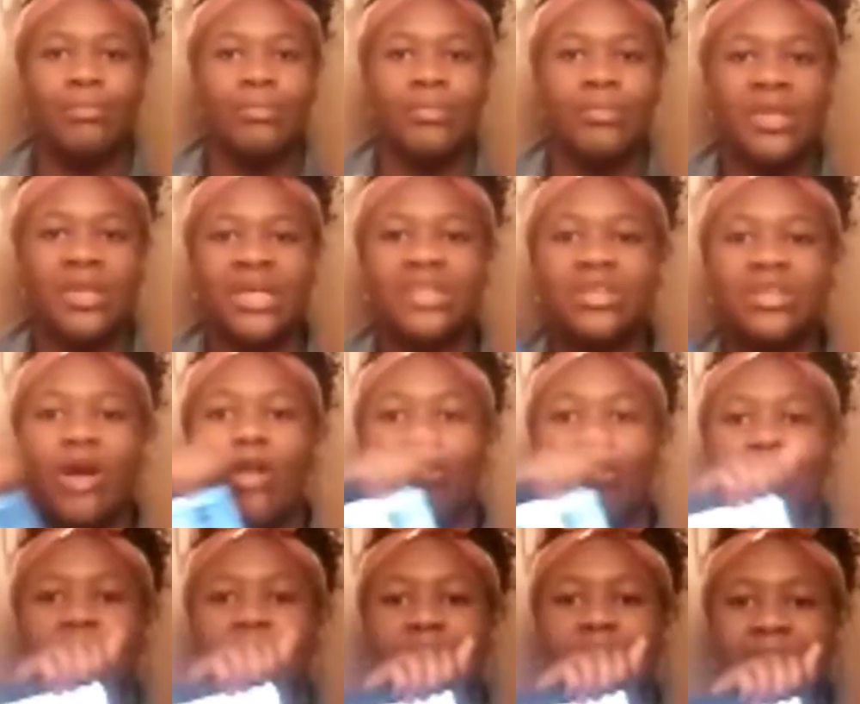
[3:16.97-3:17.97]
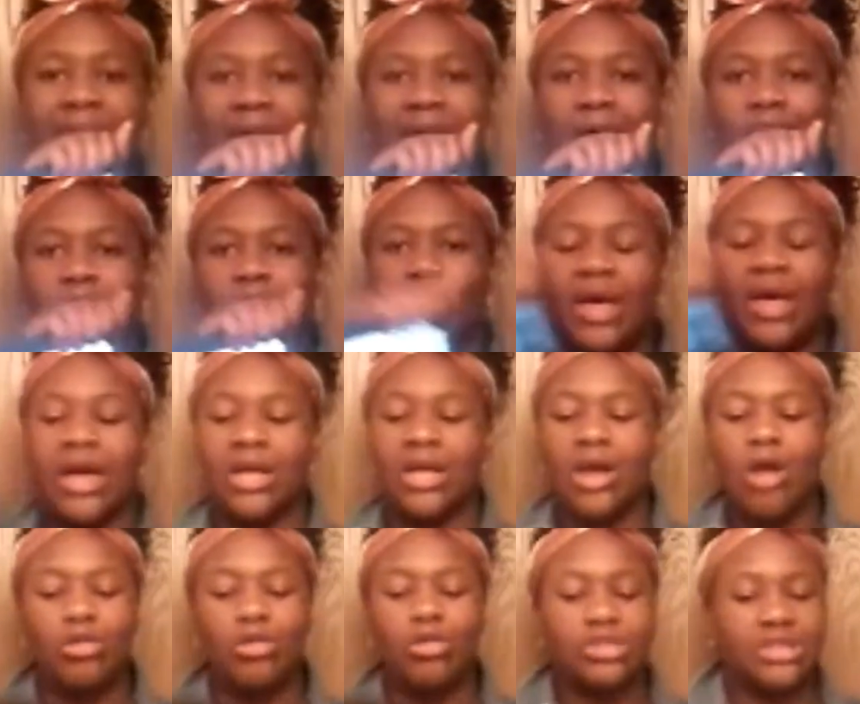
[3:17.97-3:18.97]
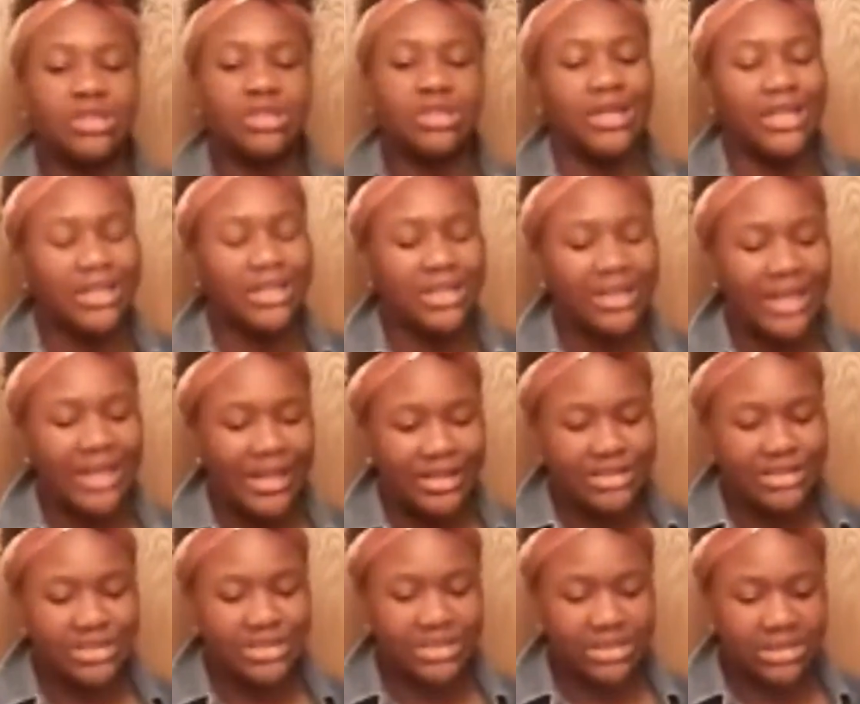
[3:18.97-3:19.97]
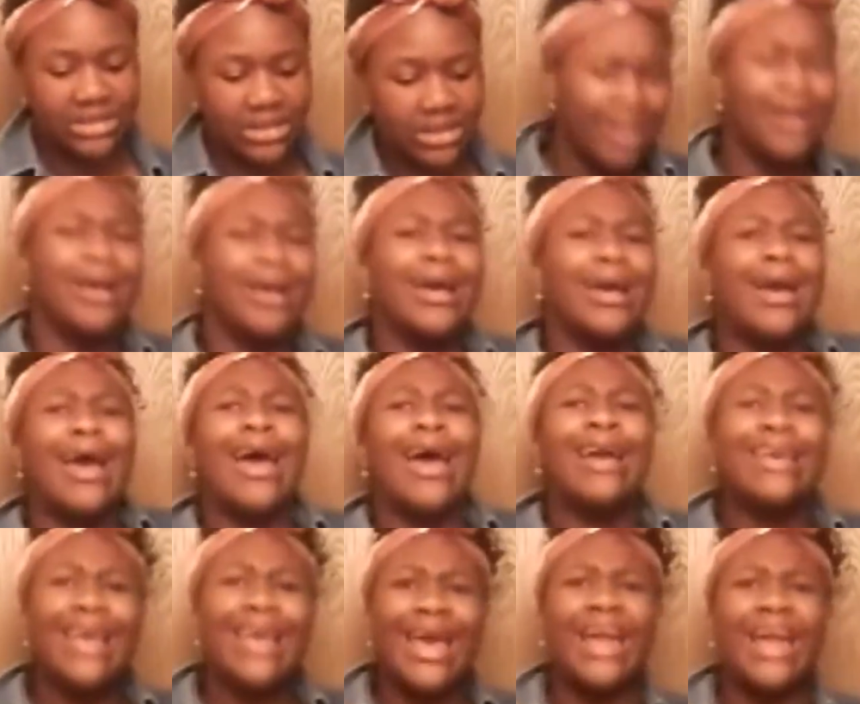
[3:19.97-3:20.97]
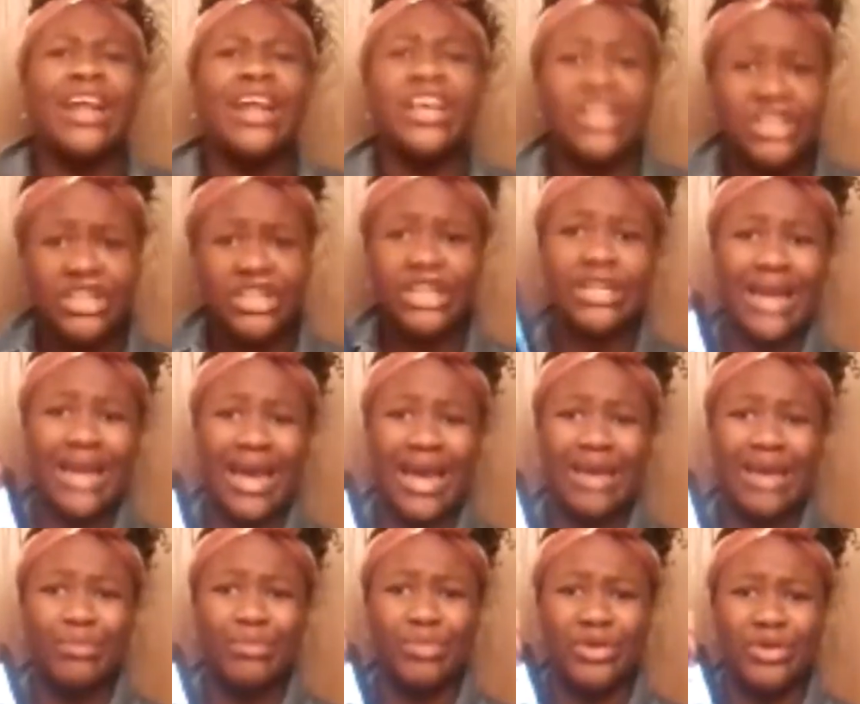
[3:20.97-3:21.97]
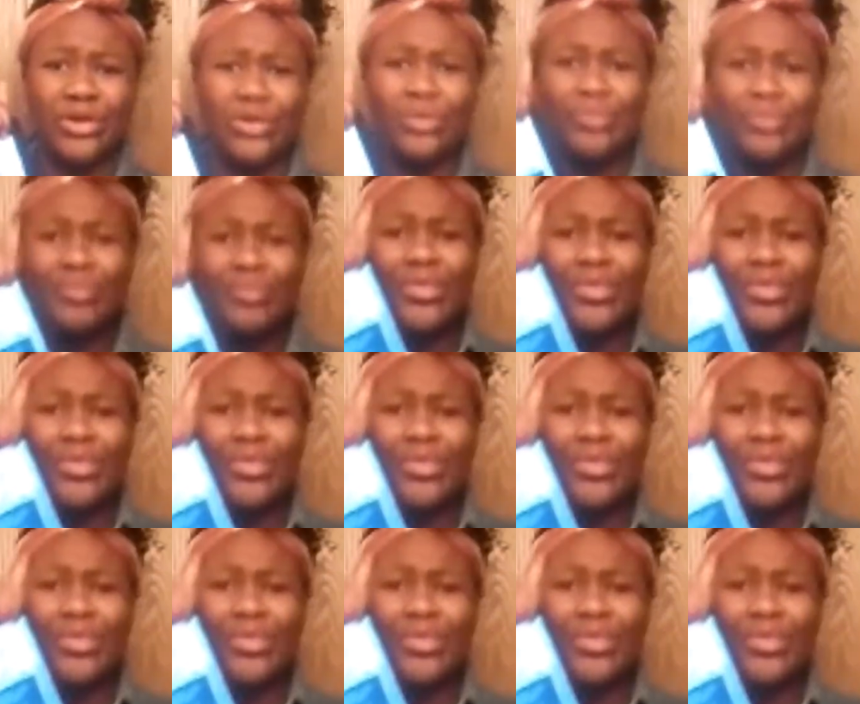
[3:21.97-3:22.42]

Man, go learn the alphabet. Go study your letters. Again, good night, boo.